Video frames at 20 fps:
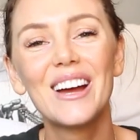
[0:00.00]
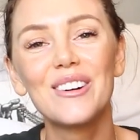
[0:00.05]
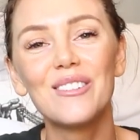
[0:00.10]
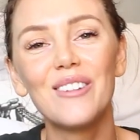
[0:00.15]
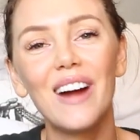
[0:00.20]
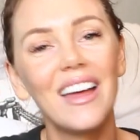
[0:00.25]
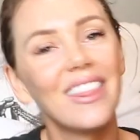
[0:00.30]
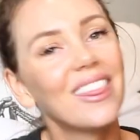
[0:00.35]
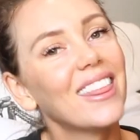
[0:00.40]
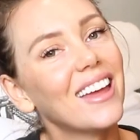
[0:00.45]

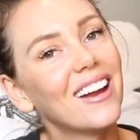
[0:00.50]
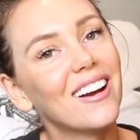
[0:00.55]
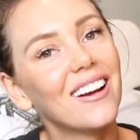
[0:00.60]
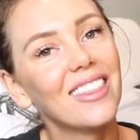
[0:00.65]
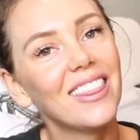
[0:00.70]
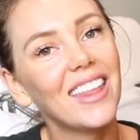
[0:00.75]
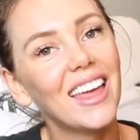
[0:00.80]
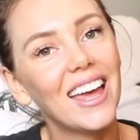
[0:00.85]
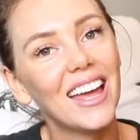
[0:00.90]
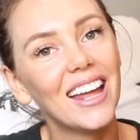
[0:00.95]
right there
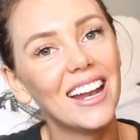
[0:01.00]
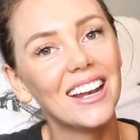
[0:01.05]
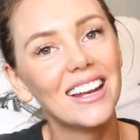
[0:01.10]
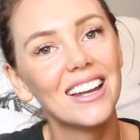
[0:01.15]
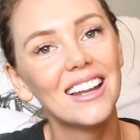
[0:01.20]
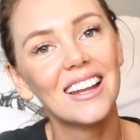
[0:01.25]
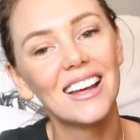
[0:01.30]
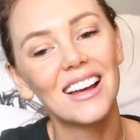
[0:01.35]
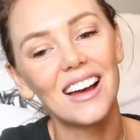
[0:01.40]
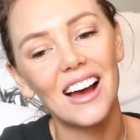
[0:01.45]
and
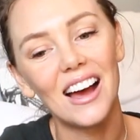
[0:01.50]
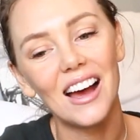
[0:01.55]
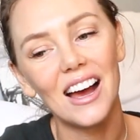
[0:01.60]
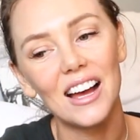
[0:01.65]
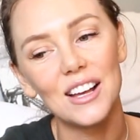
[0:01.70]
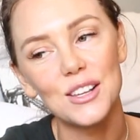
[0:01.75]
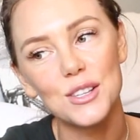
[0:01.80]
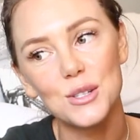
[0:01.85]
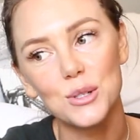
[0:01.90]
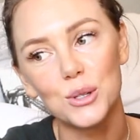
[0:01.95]
then,
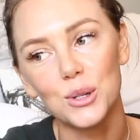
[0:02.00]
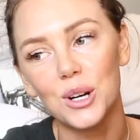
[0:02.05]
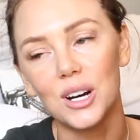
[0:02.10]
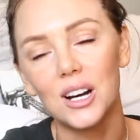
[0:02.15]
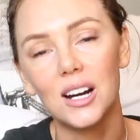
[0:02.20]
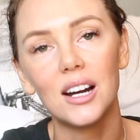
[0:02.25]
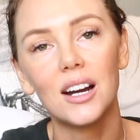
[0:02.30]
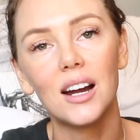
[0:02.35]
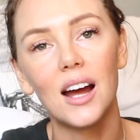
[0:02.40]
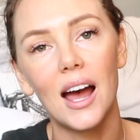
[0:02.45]
I saw
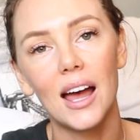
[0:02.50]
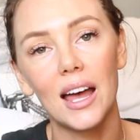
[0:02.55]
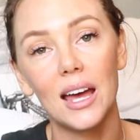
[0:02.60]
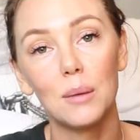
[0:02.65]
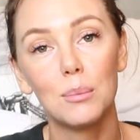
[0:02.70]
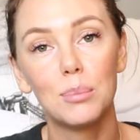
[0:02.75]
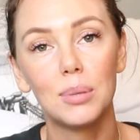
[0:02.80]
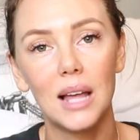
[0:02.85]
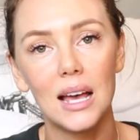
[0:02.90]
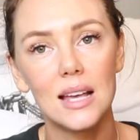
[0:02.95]
I
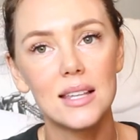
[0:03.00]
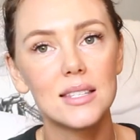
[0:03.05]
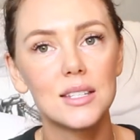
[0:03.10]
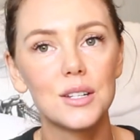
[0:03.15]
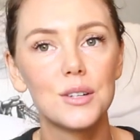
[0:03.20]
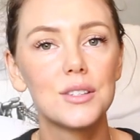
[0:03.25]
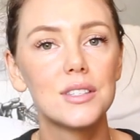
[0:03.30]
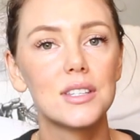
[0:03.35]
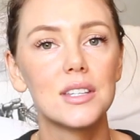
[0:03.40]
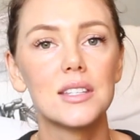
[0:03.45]
had
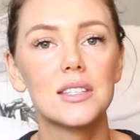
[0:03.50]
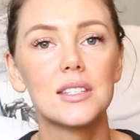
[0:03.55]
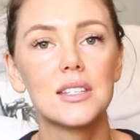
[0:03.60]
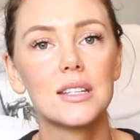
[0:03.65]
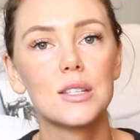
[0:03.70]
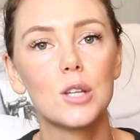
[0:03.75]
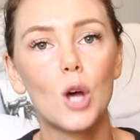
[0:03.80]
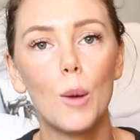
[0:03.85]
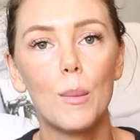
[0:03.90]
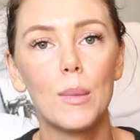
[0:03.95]

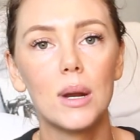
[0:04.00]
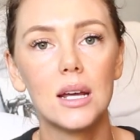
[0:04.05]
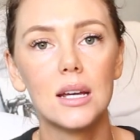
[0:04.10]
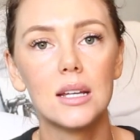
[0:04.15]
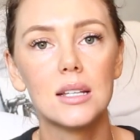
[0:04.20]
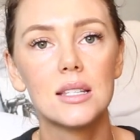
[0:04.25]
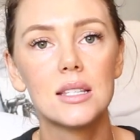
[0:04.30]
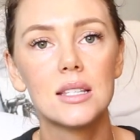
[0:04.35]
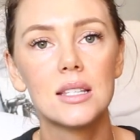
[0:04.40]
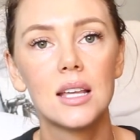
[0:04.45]
Blastocystis
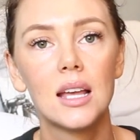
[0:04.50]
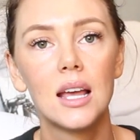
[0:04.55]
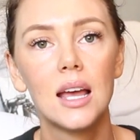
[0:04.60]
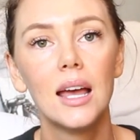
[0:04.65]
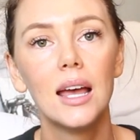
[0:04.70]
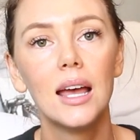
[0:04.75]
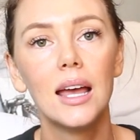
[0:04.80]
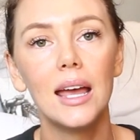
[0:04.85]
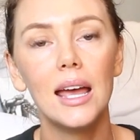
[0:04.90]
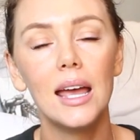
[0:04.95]
hominis.
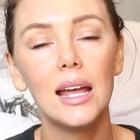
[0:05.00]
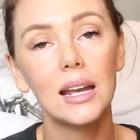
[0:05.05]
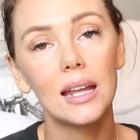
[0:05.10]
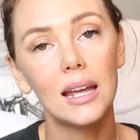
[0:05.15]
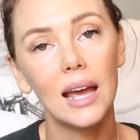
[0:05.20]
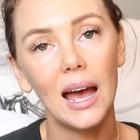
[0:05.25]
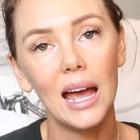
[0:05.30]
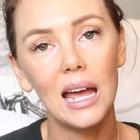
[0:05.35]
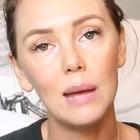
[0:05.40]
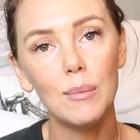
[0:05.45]
It
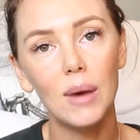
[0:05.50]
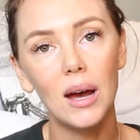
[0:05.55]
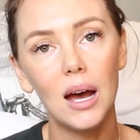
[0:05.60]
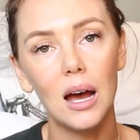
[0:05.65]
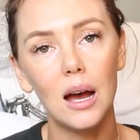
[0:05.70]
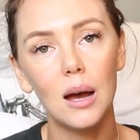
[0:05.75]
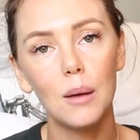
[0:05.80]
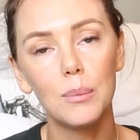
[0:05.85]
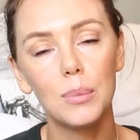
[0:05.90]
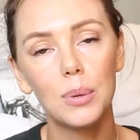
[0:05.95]
came
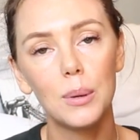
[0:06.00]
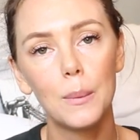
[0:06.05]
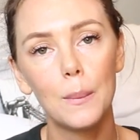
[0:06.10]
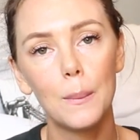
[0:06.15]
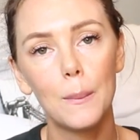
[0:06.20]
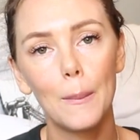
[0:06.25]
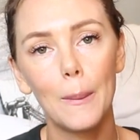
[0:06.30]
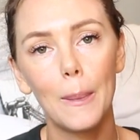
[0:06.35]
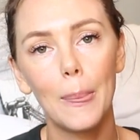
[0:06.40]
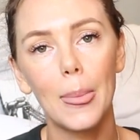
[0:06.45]
up
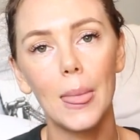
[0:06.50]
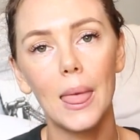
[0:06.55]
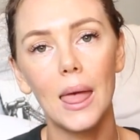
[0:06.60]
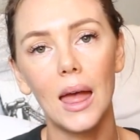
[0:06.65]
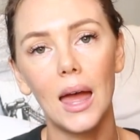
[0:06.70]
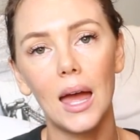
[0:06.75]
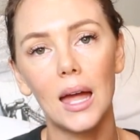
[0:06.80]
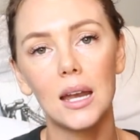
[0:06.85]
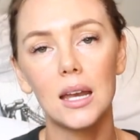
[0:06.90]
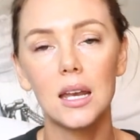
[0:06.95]

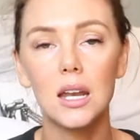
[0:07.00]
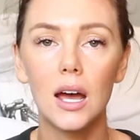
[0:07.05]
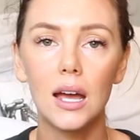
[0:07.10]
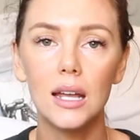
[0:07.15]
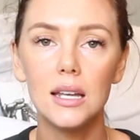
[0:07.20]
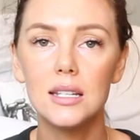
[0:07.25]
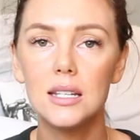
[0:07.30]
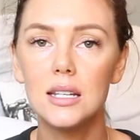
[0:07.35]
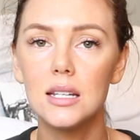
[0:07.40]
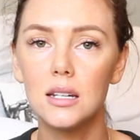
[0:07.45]
at
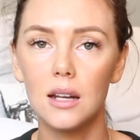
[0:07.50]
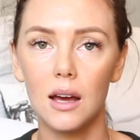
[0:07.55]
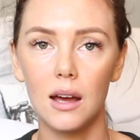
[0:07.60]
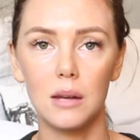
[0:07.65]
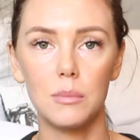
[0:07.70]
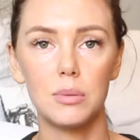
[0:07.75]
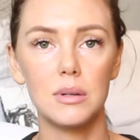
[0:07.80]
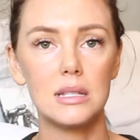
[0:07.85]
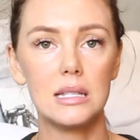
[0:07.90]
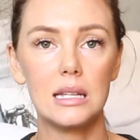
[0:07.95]

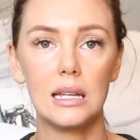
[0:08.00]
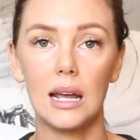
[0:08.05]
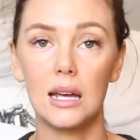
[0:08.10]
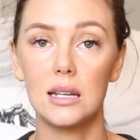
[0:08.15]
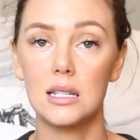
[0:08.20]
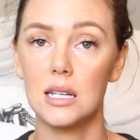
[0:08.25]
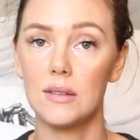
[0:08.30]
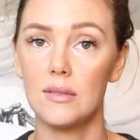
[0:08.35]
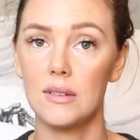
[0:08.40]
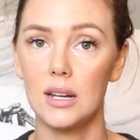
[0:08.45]
99%
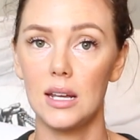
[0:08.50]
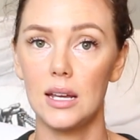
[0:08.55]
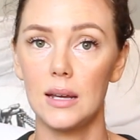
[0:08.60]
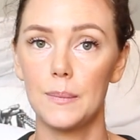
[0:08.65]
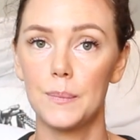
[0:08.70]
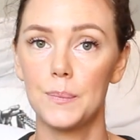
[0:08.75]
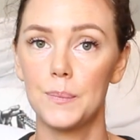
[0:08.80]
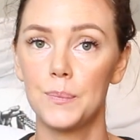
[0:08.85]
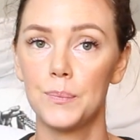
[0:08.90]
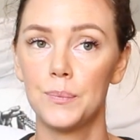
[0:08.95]

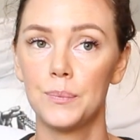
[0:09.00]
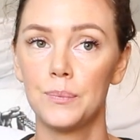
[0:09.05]
activity.